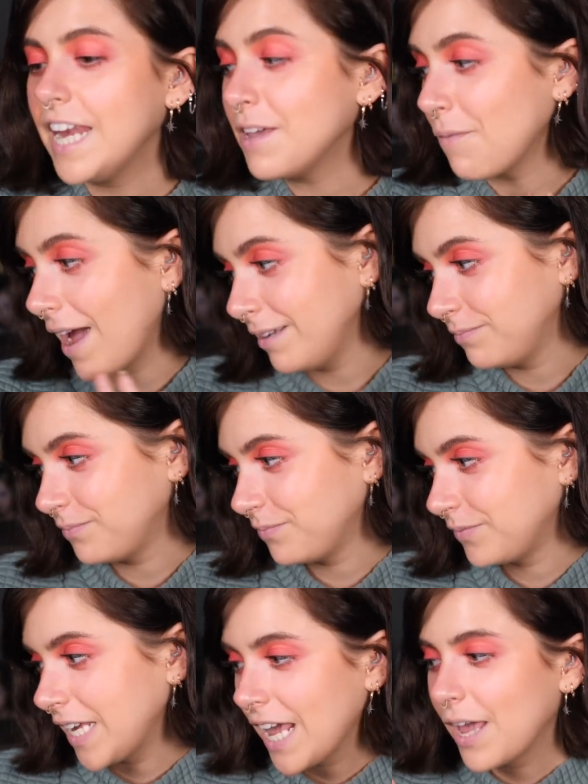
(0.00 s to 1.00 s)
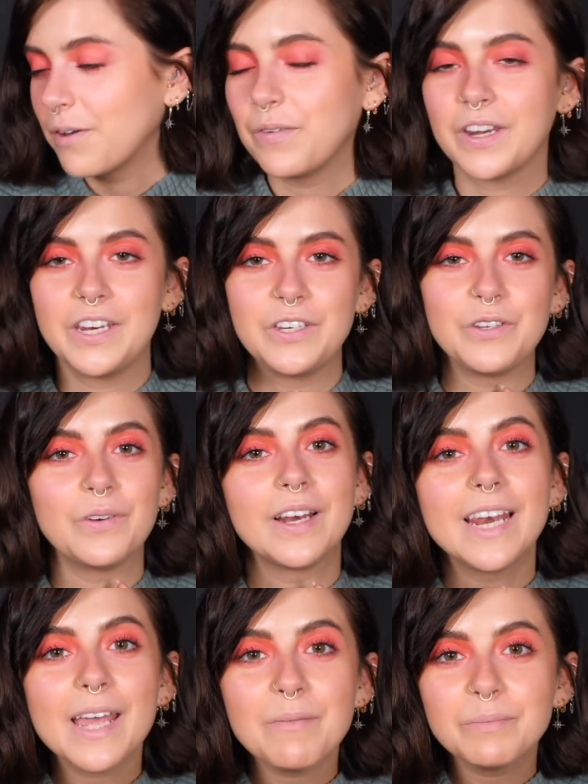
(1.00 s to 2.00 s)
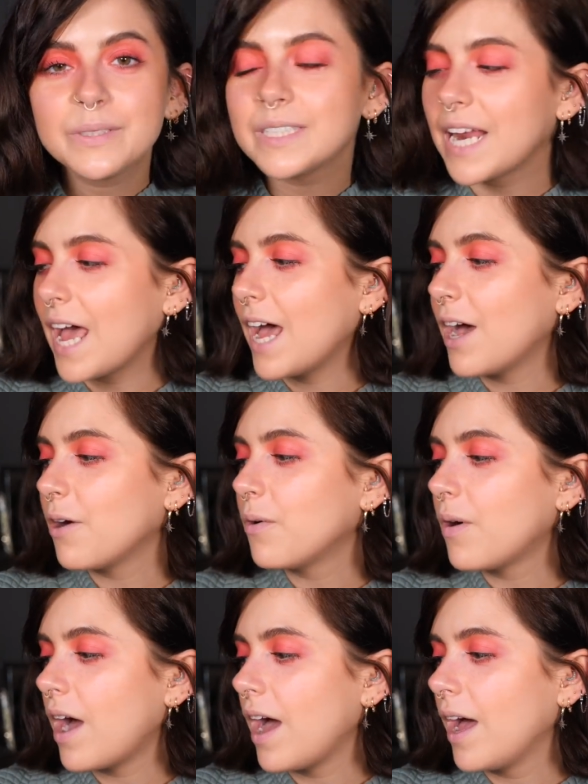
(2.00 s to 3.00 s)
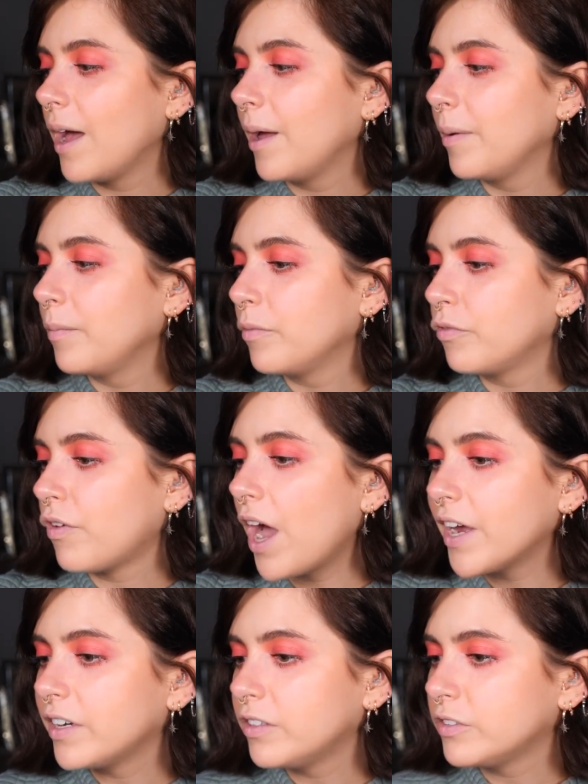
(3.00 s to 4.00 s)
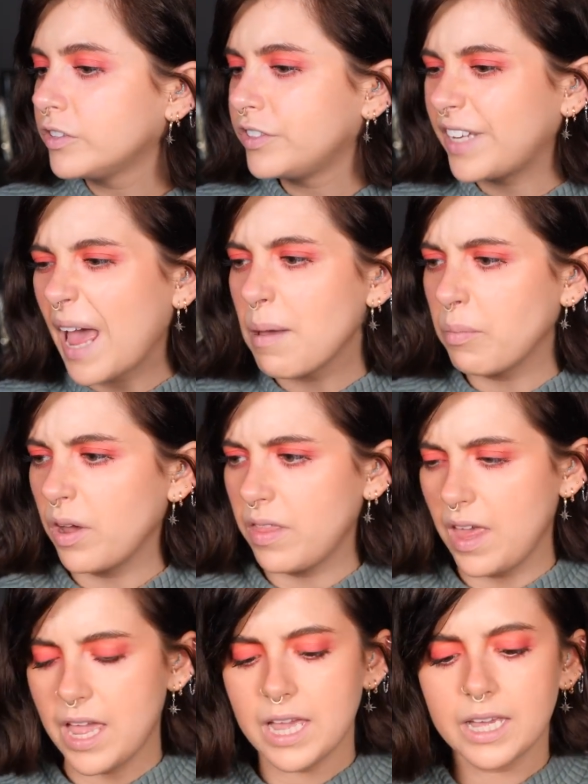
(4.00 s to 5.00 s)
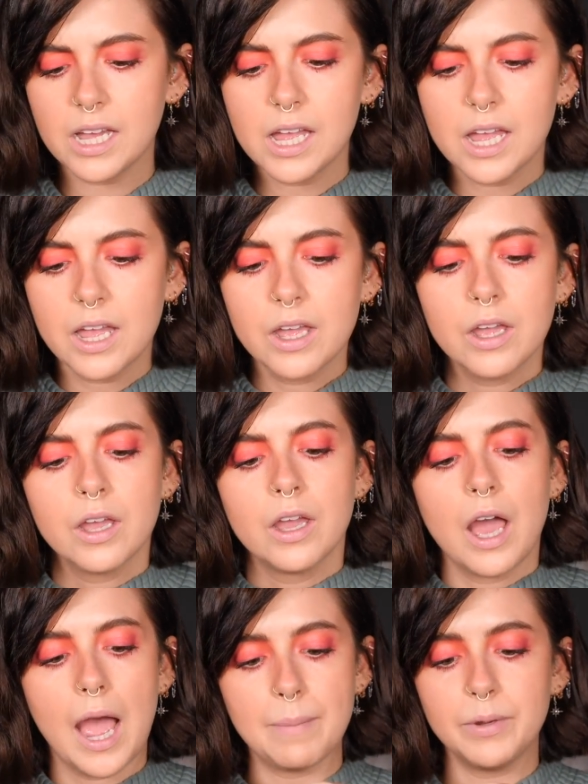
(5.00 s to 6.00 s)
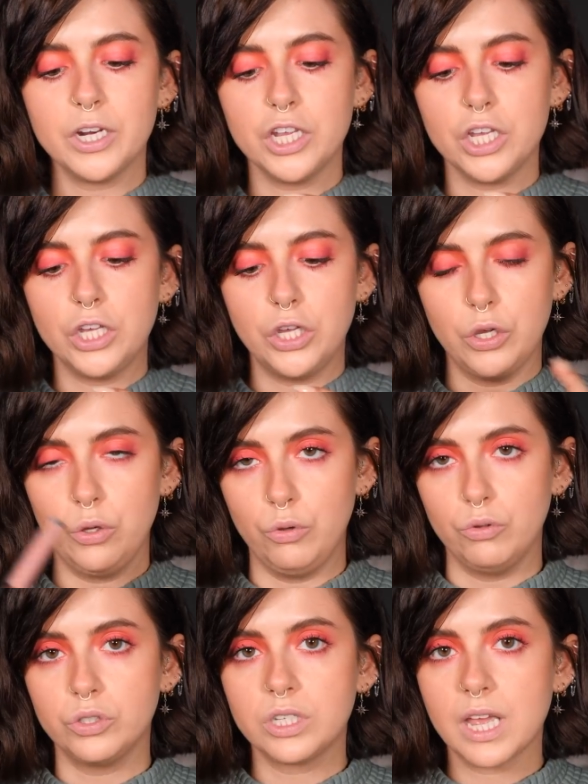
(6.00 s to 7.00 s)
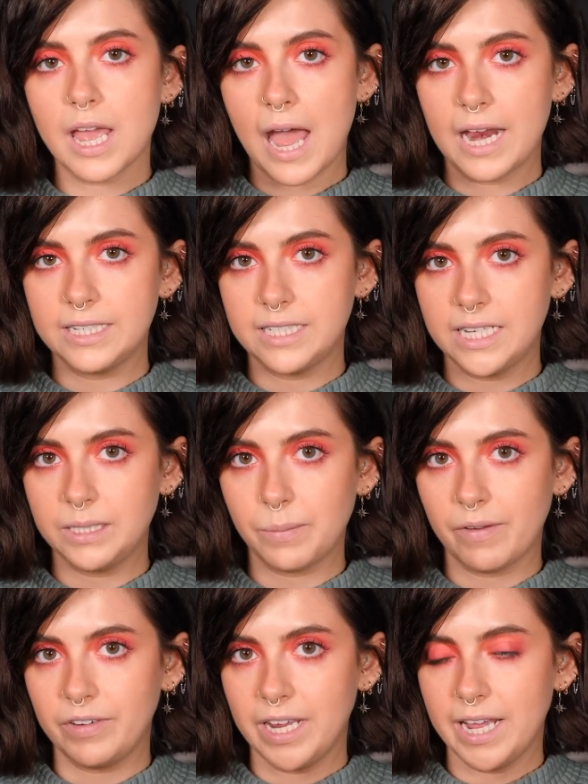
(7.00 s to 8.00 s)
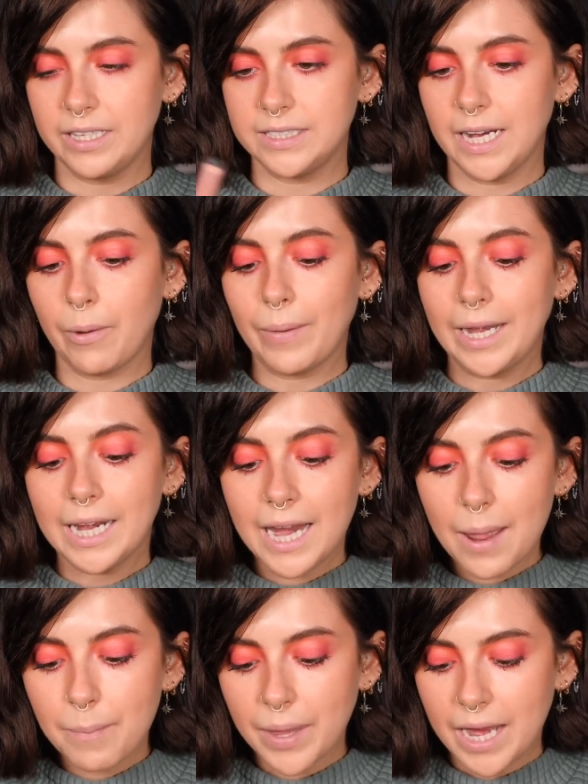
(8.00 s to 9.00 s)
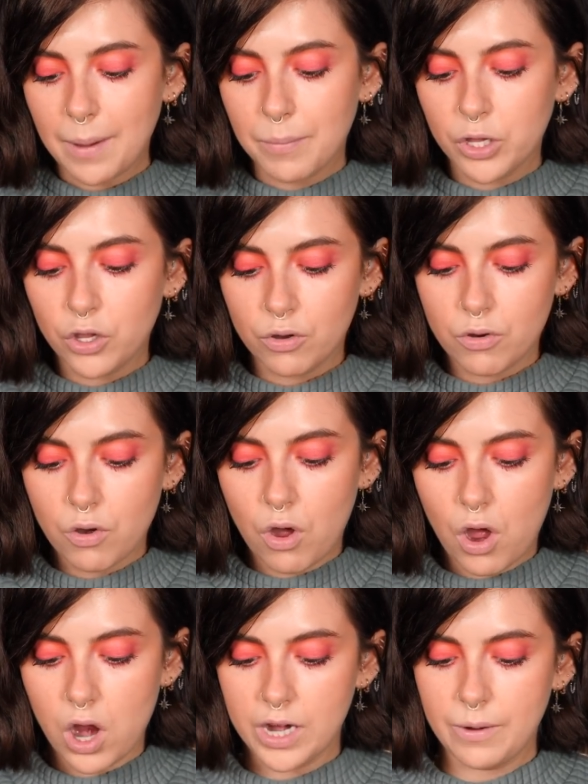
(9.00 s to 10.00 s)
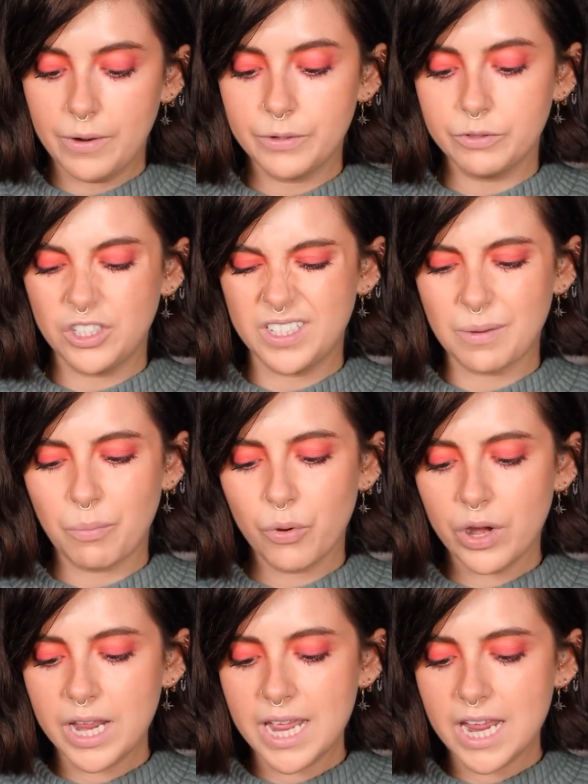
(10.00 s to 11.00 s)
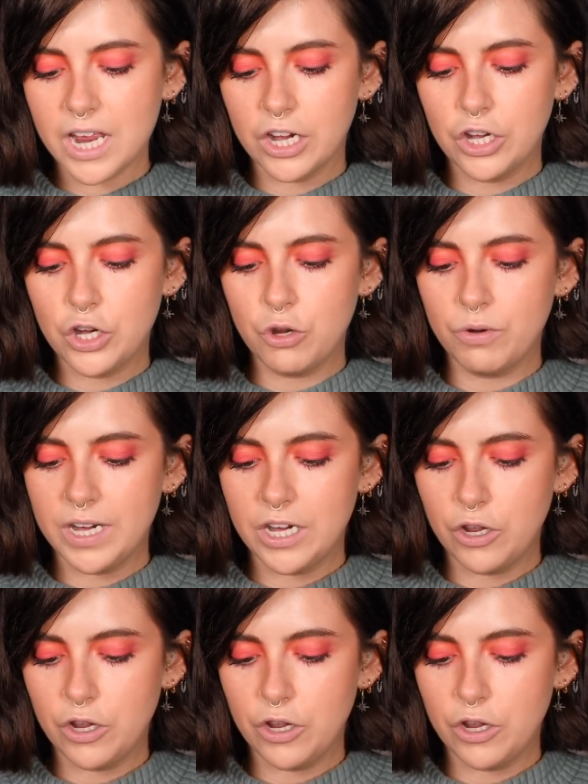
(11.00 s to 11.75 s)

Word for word: anyway, we're gonna do lips now. Um, final step, I think. I'm gonna use Anastasia Beverly Hills Liquid Lip in Pure Hollywood, which is a pretty nudie